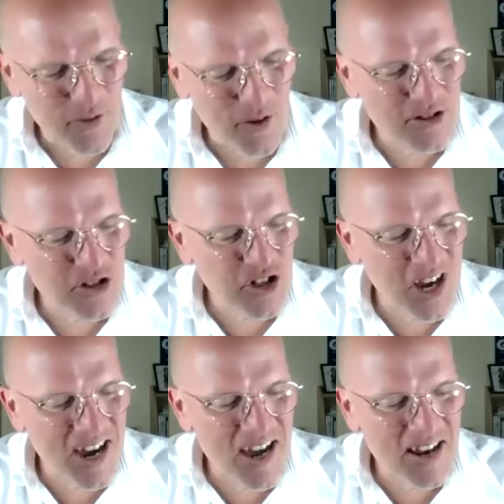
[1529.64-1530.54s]
full of
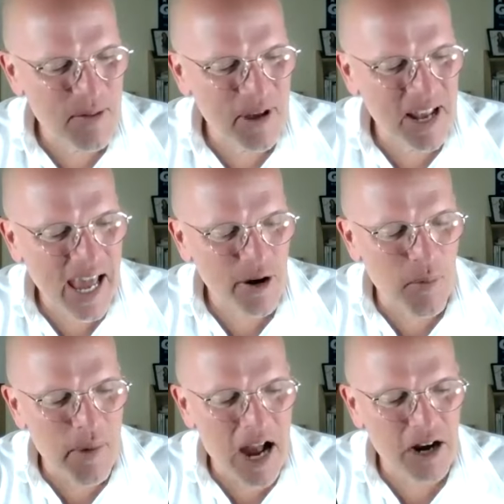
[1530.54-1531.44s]
shine and being out
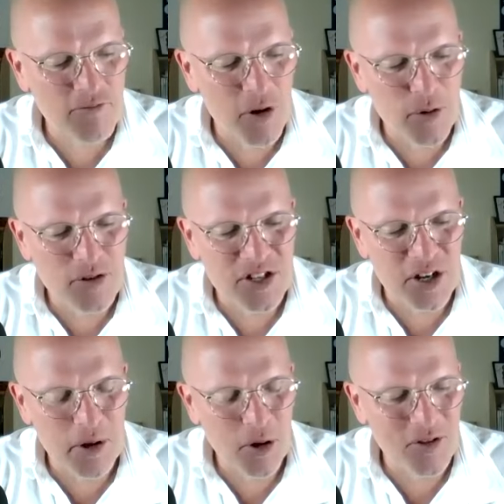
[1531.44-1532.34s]
on back roads in
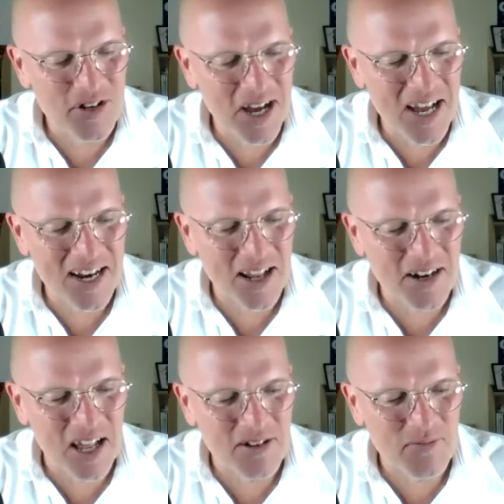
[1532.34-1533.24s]
the middle of the night
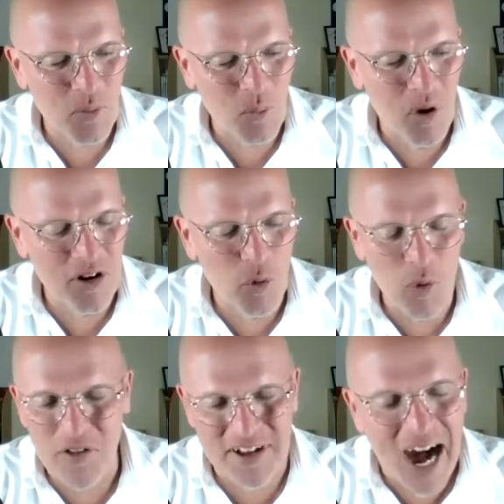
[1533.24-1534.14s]
and, and wondering
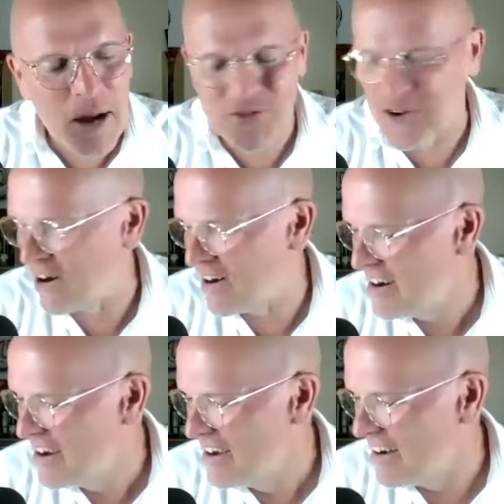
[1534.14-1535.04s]
where the cops are.
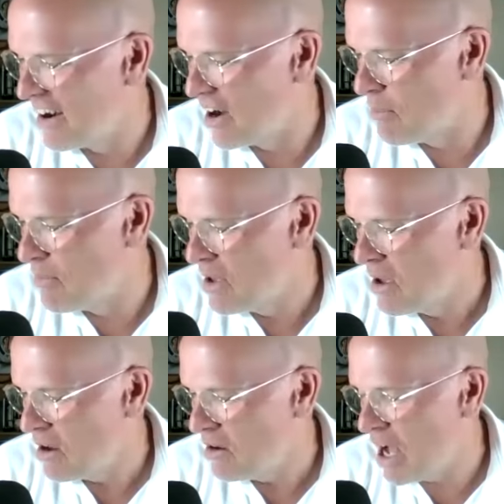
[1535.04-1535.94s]
Um,
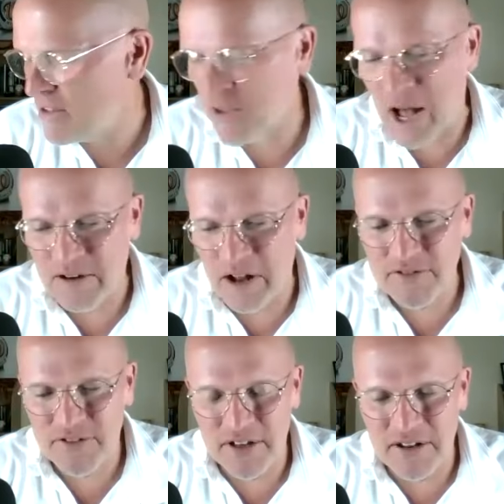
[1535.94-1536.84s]
not that
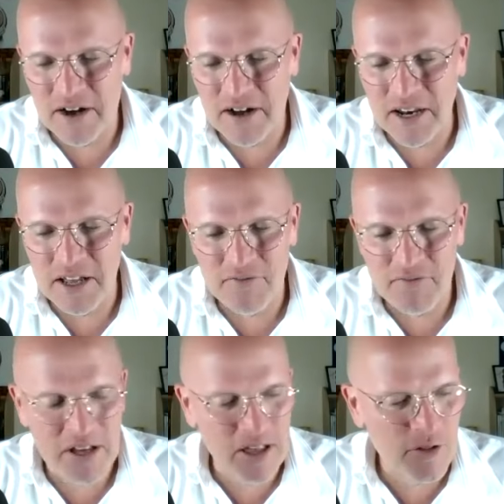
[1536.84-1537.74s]
not that uh, any of
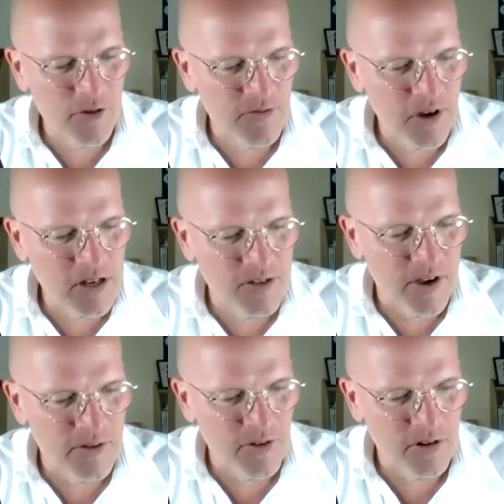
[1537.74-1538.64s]
either of us
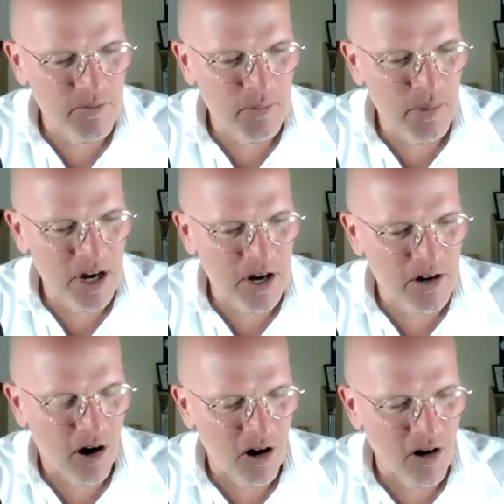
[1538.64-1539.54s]
have ever been in a
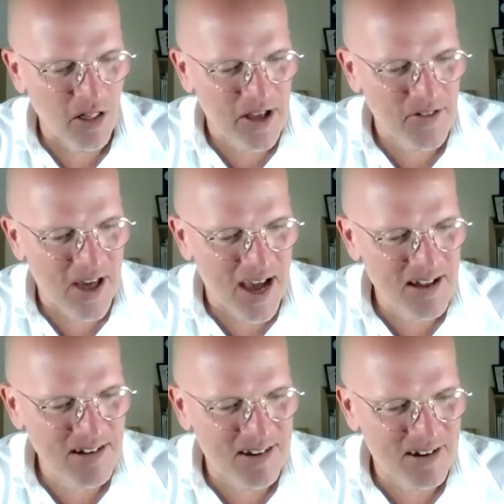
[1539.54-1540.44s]
car like
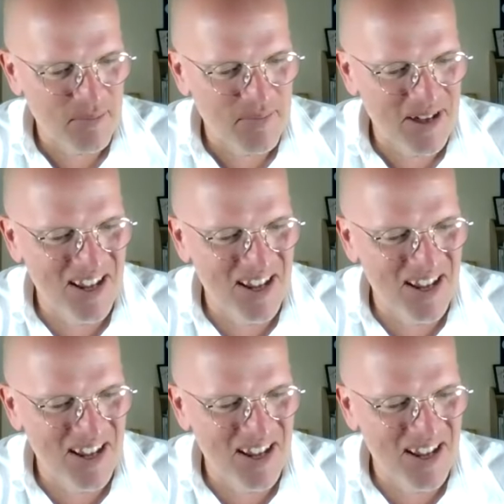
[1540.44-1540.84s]
that um,